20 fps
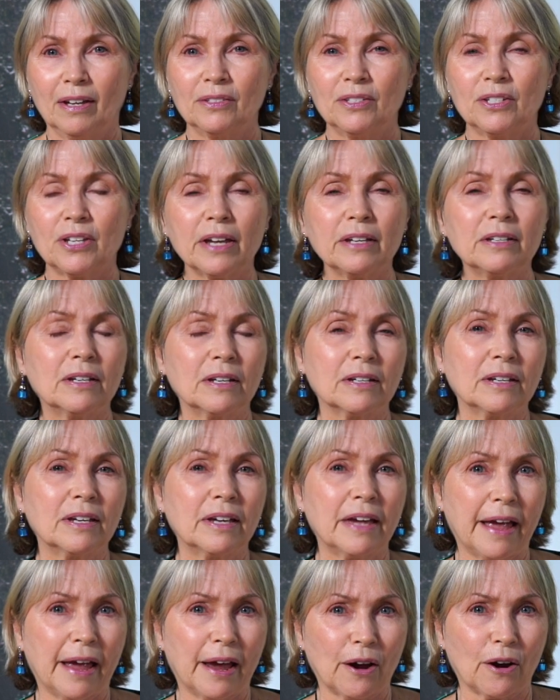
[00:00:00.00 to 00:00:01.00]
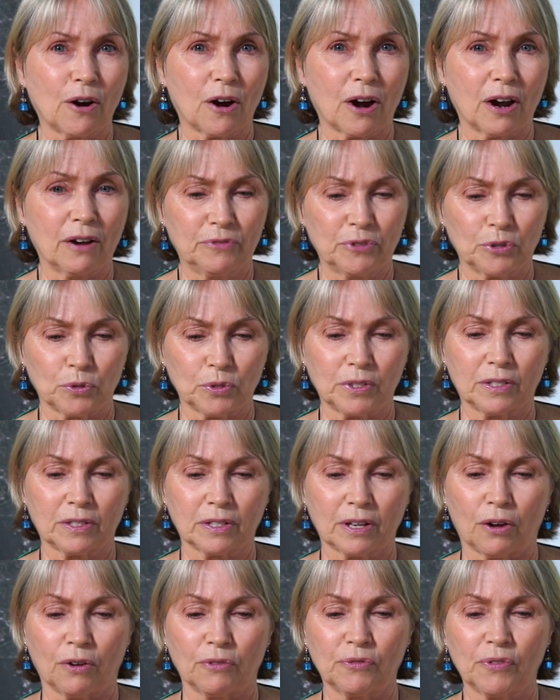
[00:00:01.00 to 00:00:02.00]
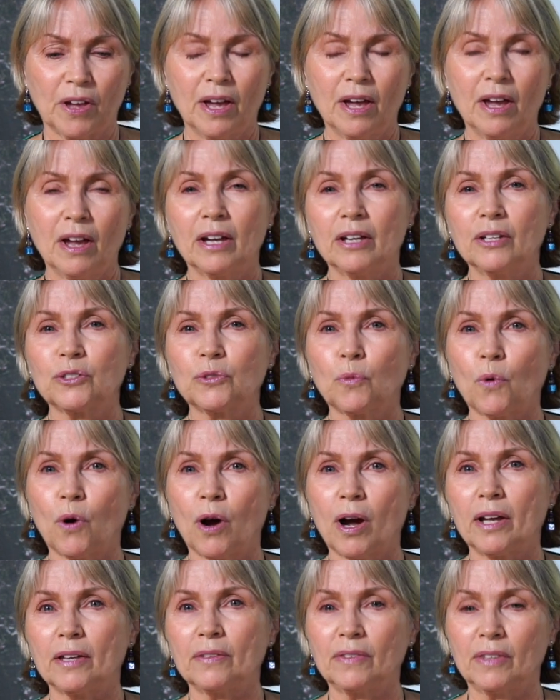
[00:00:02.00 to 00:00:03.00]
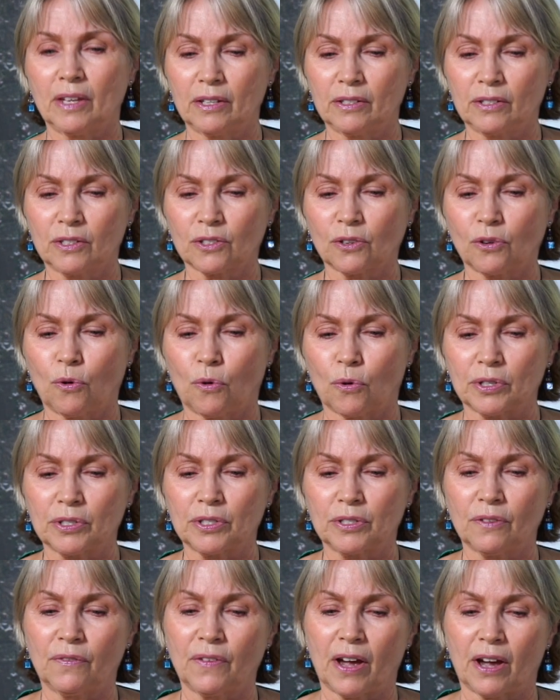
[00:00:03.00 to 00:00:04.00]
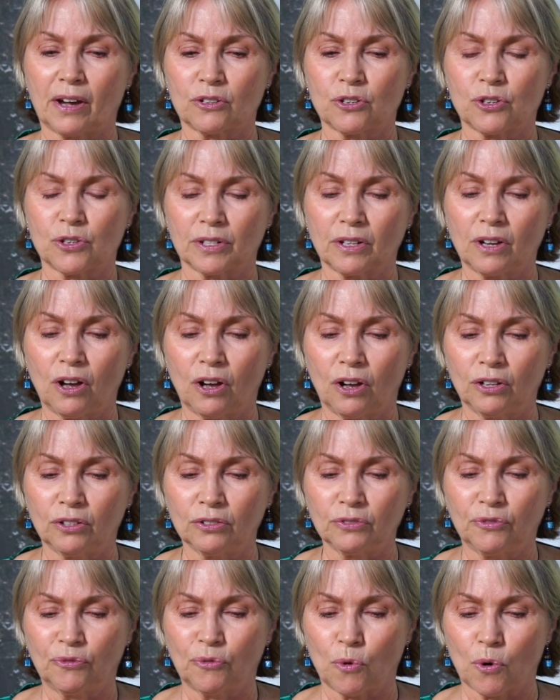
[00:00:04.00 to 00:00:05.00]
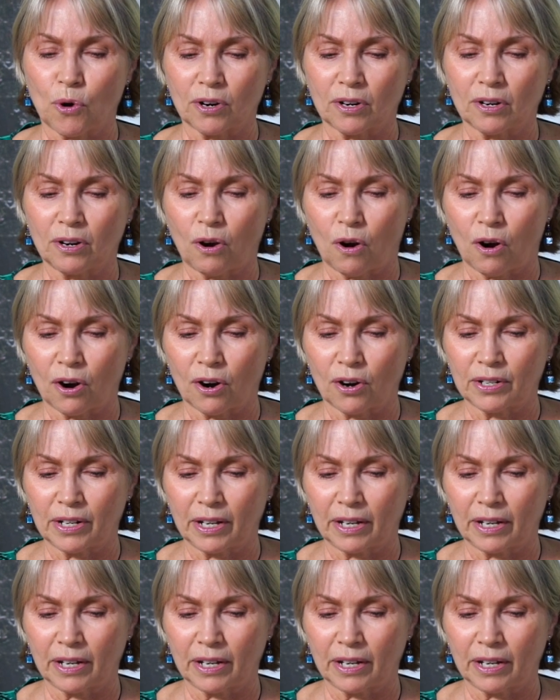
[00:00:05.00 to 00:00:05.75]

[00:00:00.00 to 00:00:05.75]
Taking care of yourself is what this course of action called for card